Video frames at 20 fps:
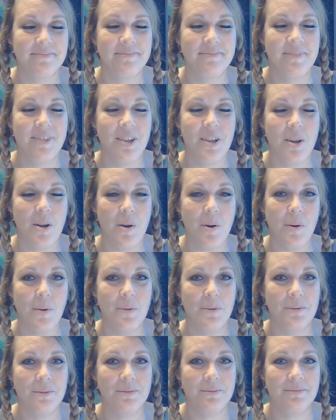No.
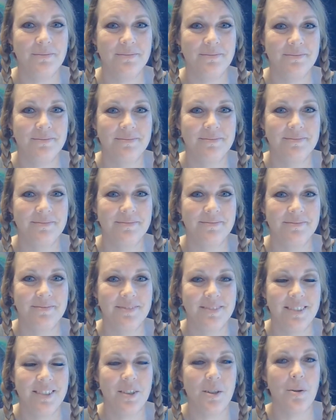
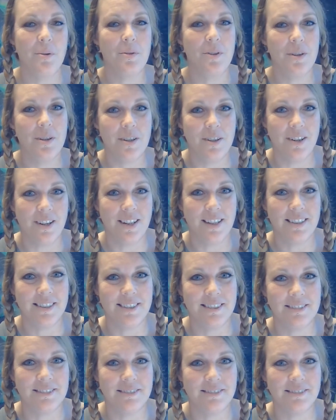No, they're not.